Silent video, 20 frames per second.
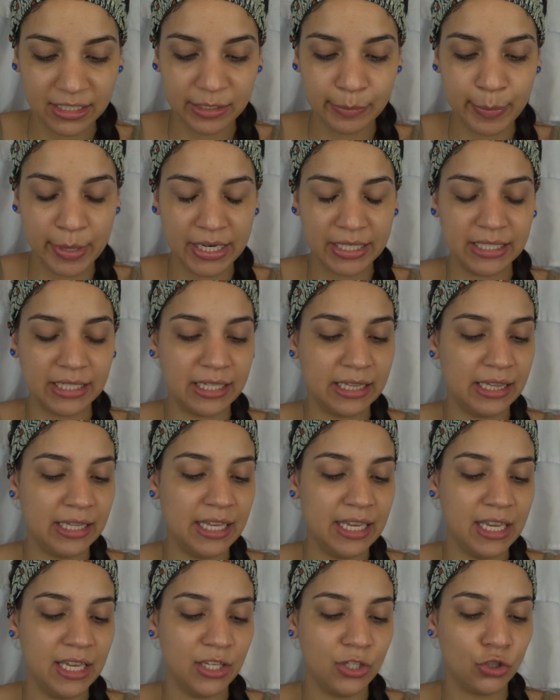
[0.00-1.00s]
is
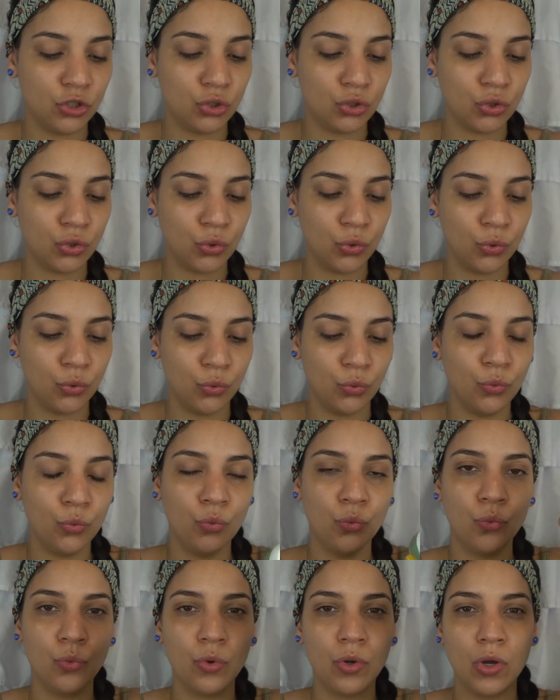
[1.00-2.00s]
basically
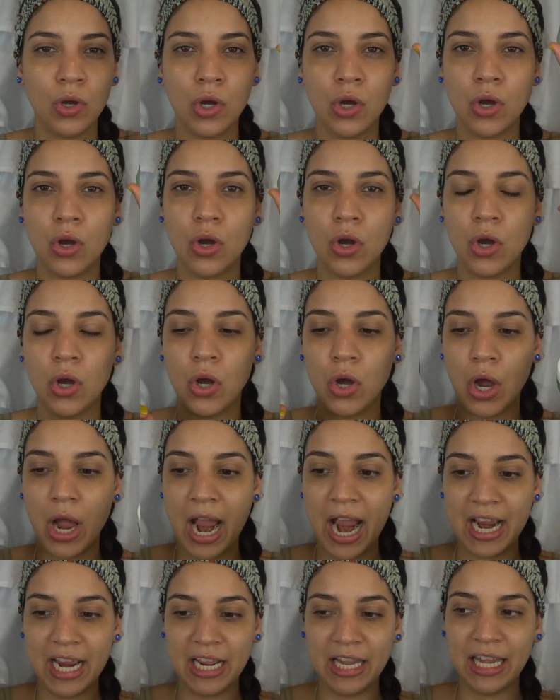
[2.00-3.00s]
to,
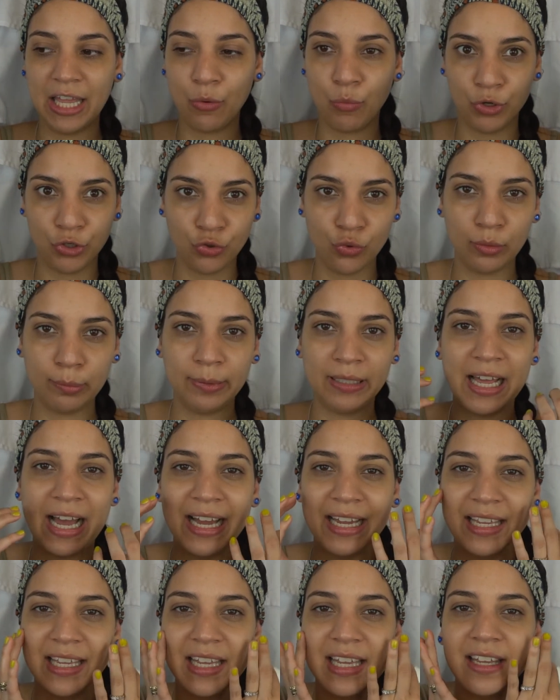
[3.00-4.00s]
like, when you
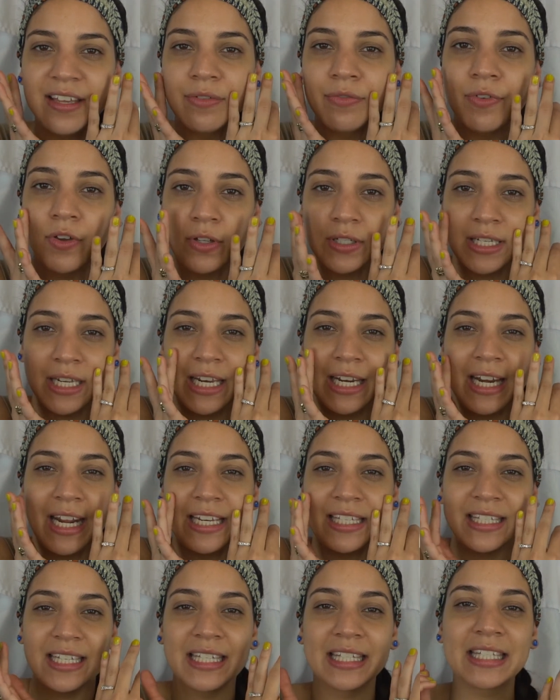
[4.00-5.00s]
apply it, it feels like
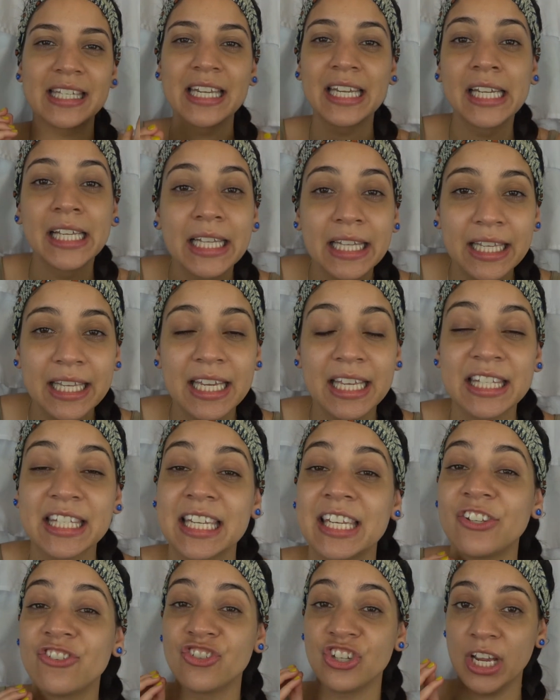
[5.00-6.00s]
nice and tingly. It's
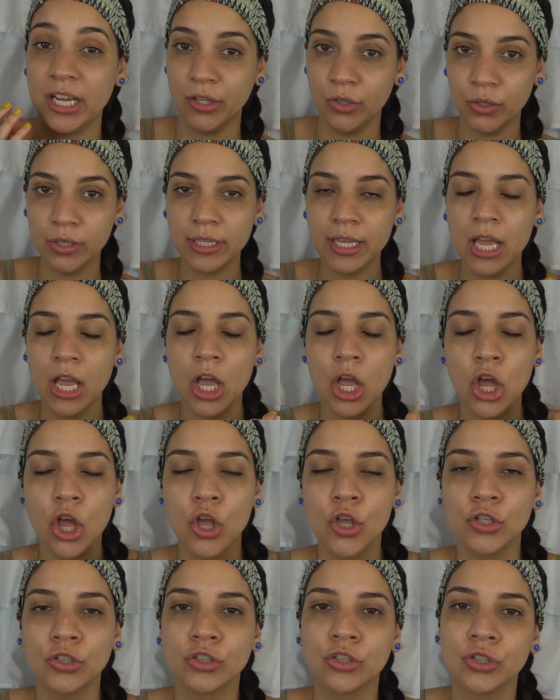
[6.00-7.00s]
a gel.
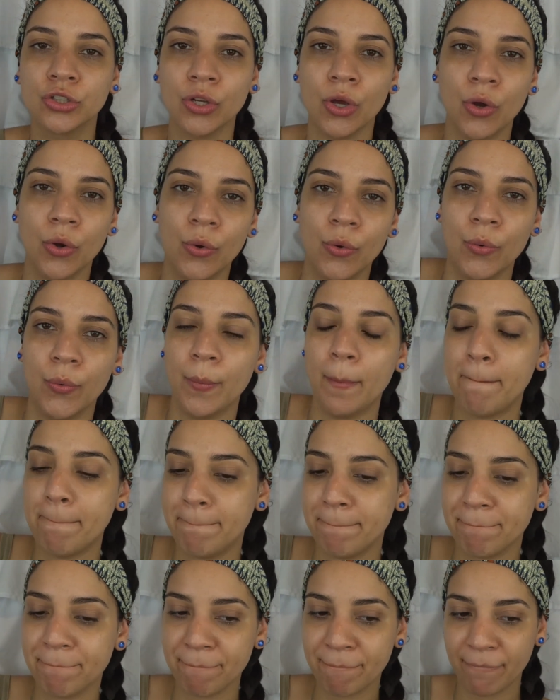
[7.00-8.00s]
So
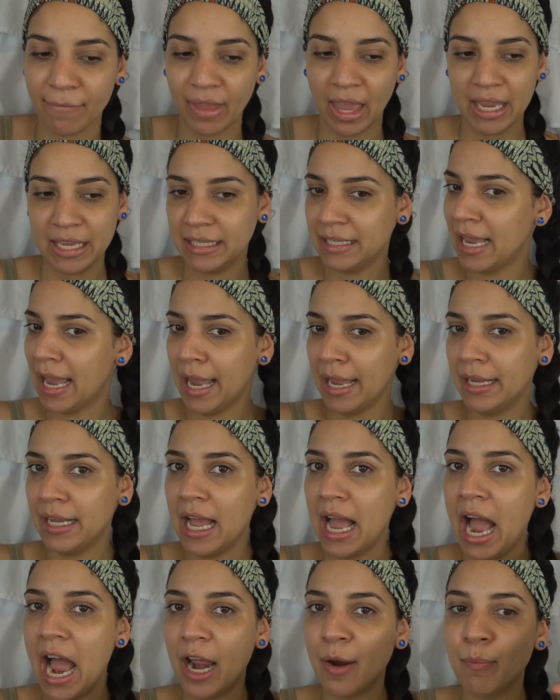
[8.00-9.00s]
yeah,
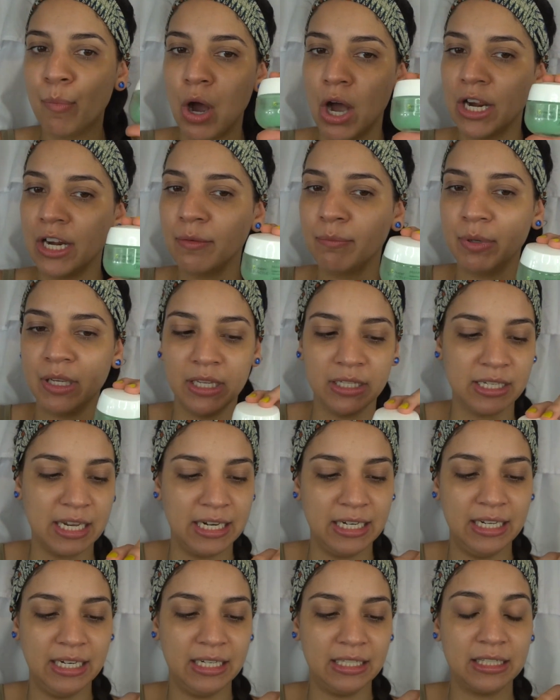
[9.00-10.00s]
I bought it because
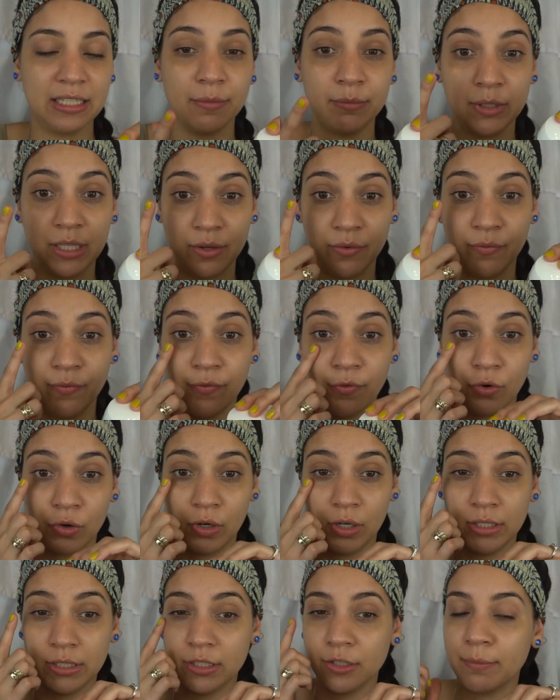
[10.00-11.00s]
I needed something
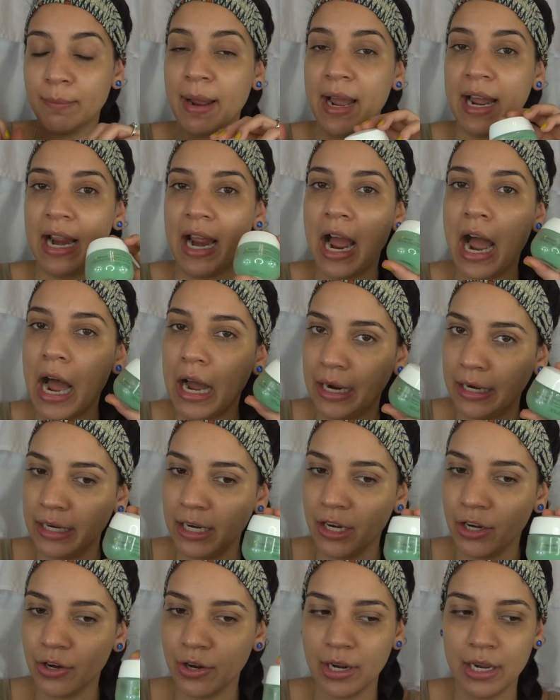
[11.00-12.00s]
for under my eye
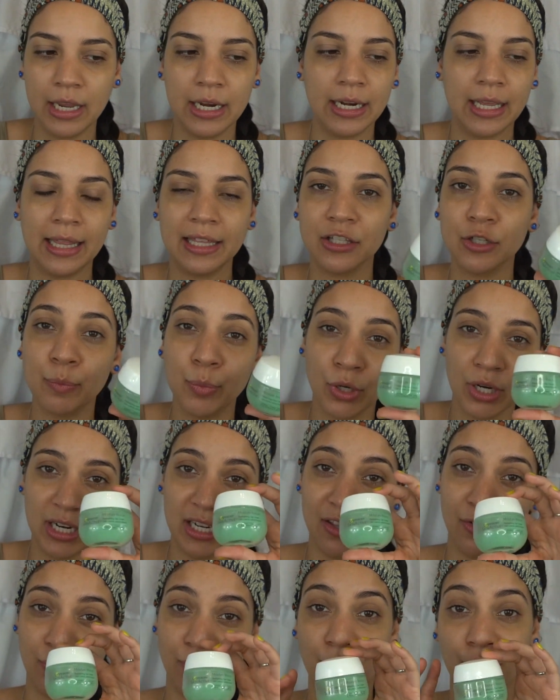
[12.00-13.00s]
area, and I like to put it
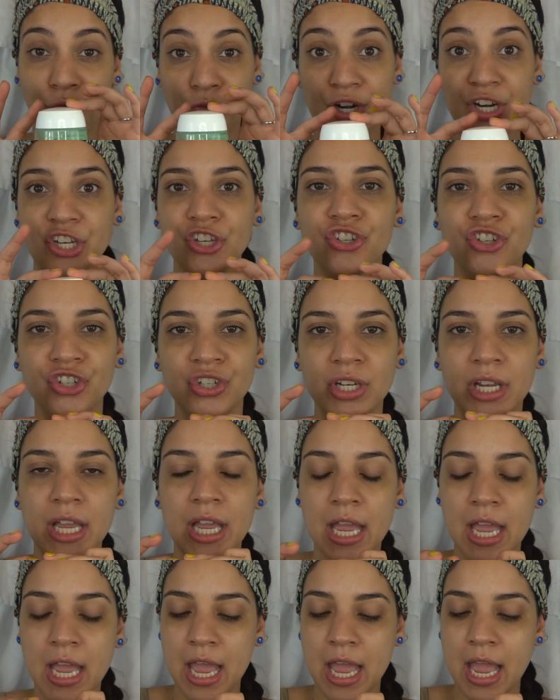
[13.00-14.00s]
in the fridge.
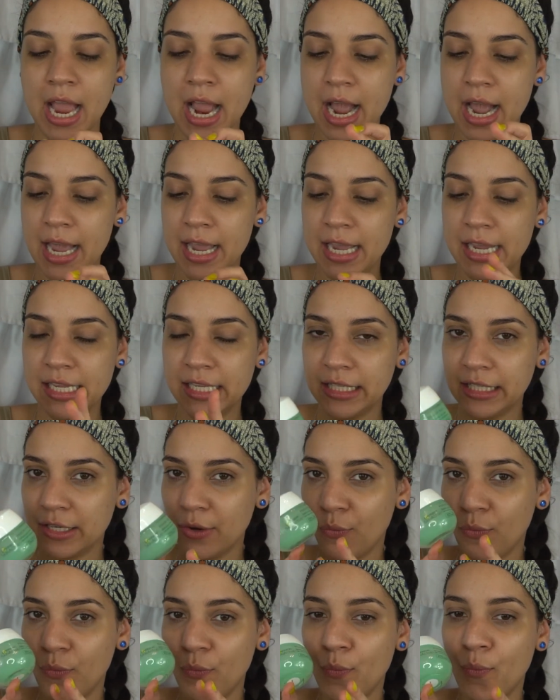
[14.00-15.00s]

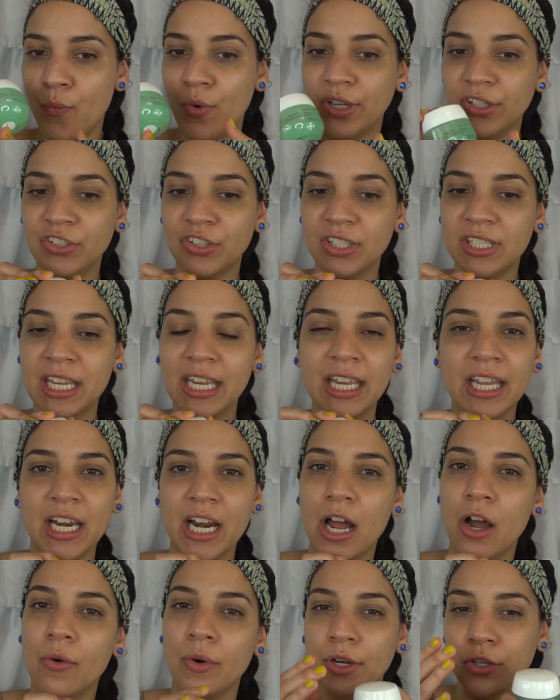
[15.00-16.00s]
And once you take it
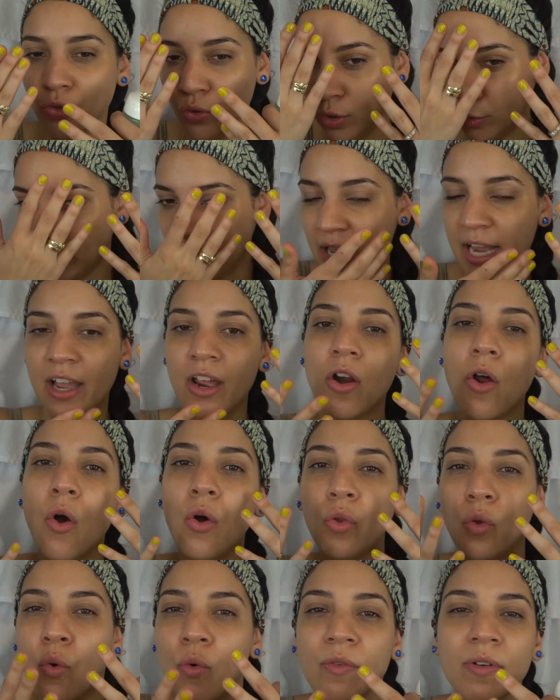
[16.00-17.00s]
out and you apply it
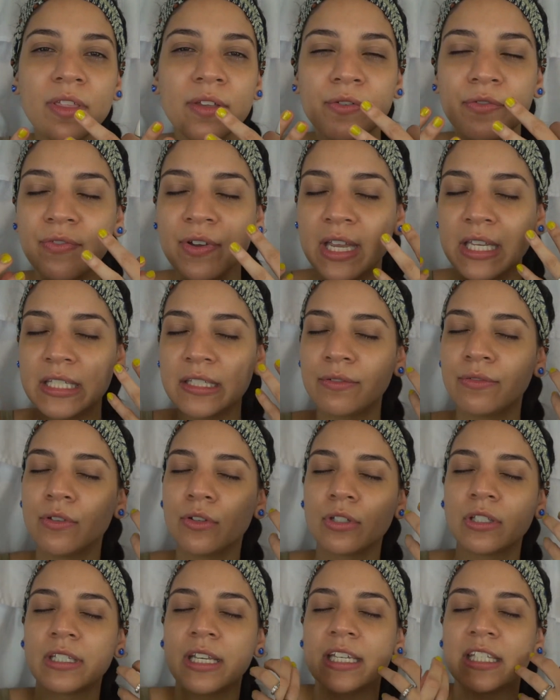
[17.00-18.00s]
all over the face, it
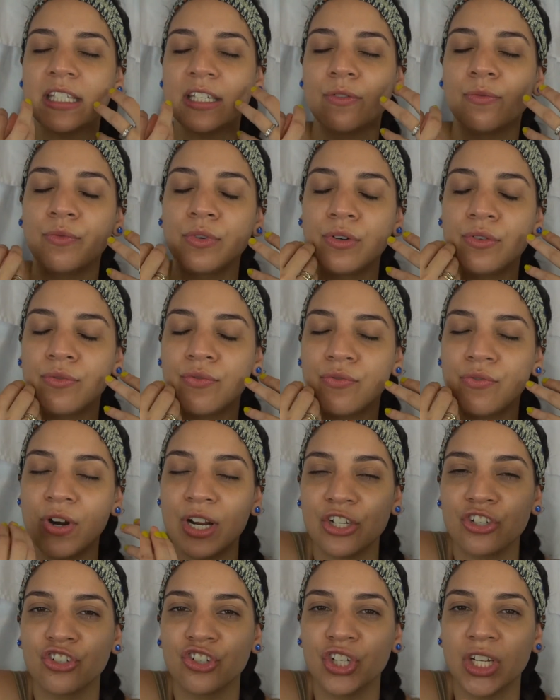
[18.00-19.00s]
feels nice and
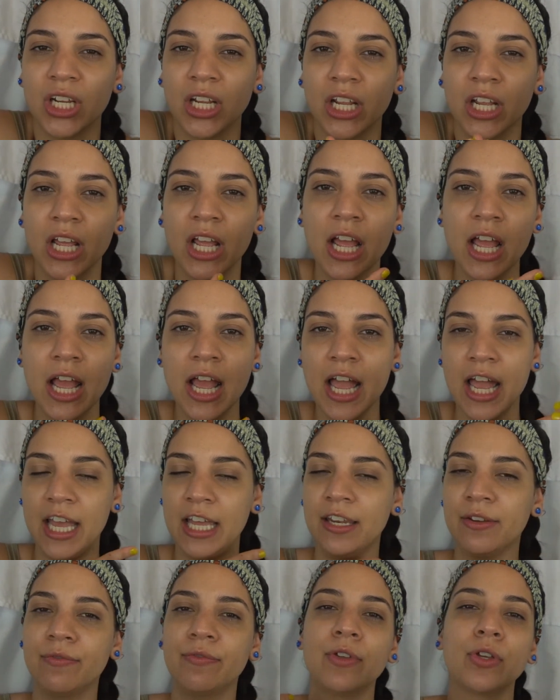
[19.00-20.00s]
refreshing,
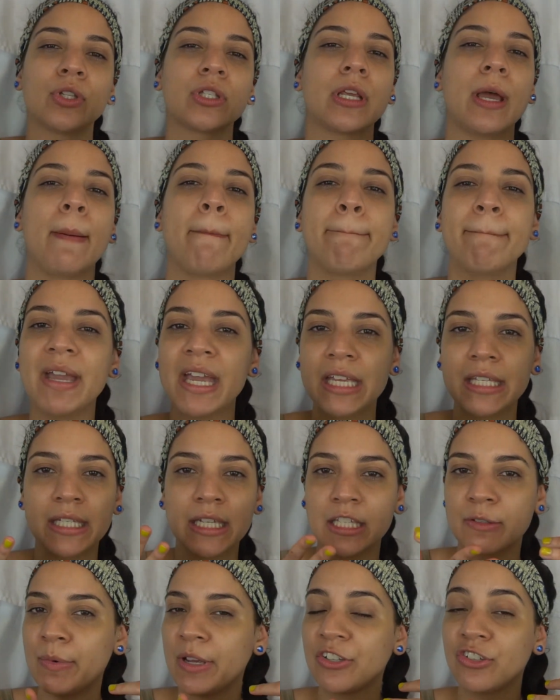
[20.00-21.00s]
and it feels
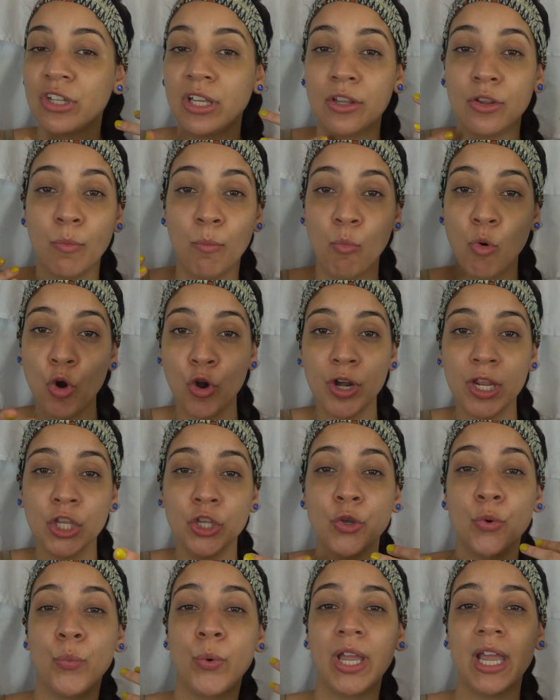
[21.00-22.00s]
amazing, especially in the
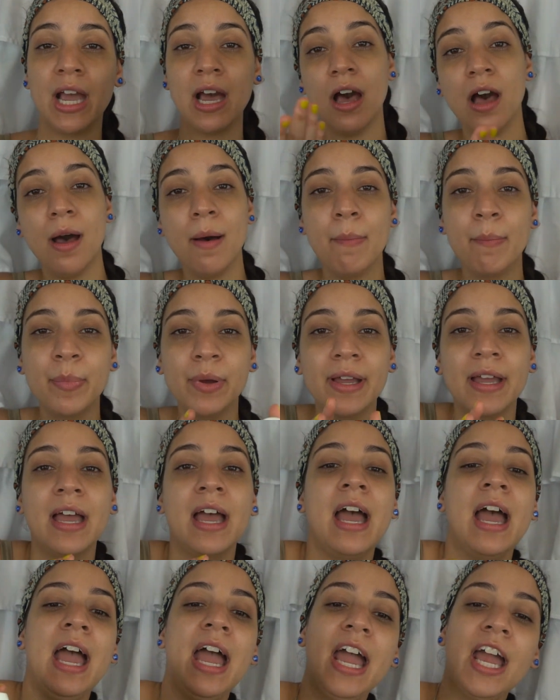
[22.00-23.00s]
morning. You wake up
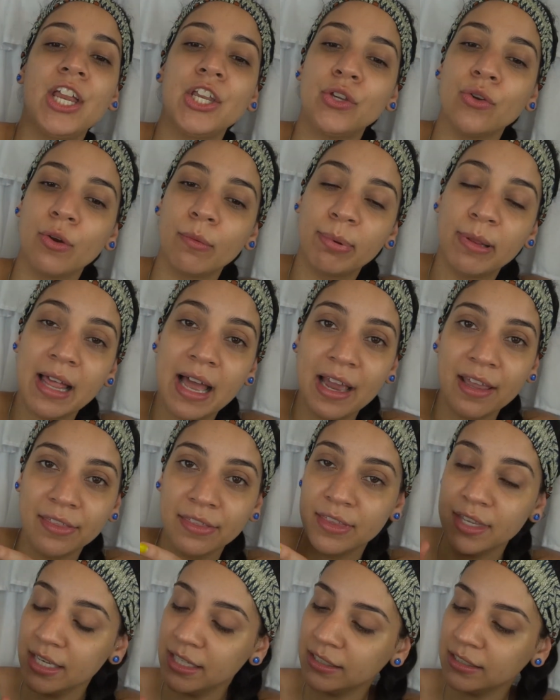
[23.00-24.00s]
and you apply
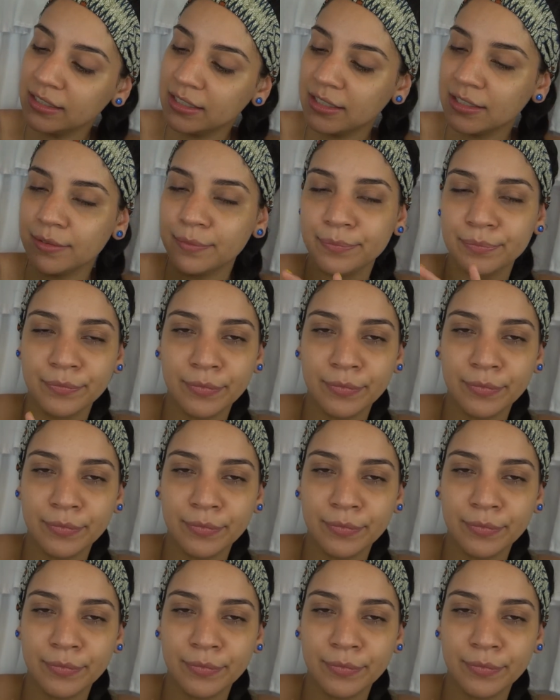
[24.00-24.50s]
this,